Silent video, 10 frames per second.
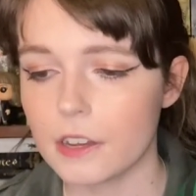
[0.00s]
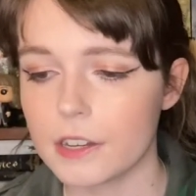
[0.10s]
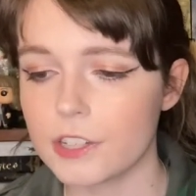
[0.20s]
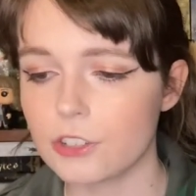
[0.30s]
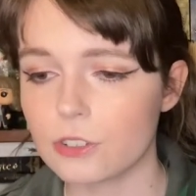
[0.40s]

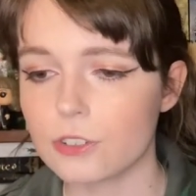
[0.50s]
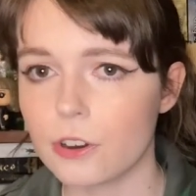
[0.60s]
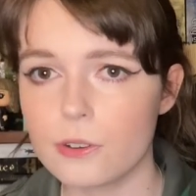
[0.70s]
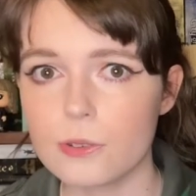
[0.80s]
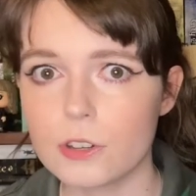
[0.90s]
it just
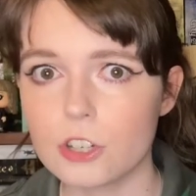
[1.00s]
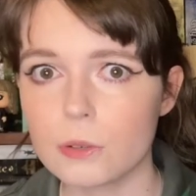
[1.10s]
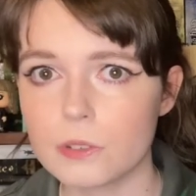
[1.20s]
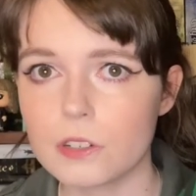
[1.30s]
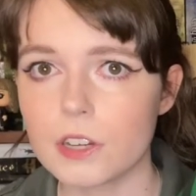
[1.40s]
shows that she
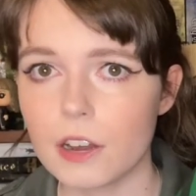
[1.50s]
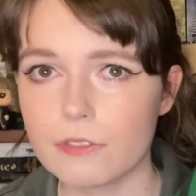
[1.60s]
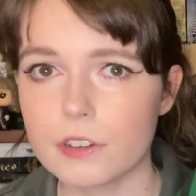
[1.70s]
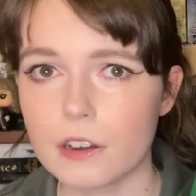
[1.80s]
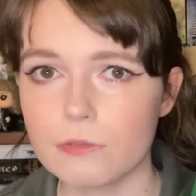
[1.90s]
wasn't
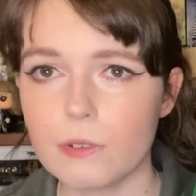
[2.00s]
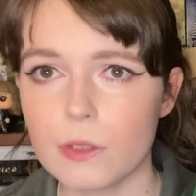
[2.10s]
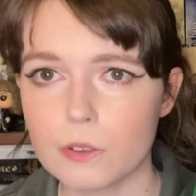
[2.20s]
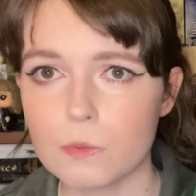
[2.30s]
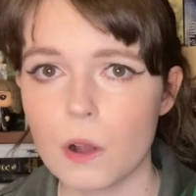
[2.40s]
tough enough for
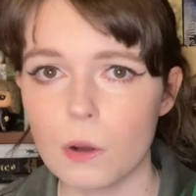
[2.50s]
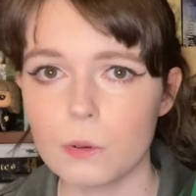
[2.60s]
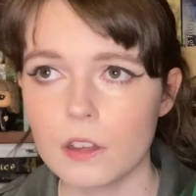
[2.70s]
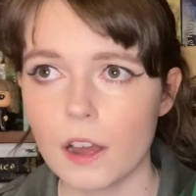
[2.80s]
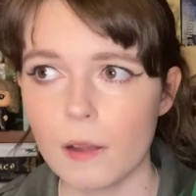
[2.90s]
this world.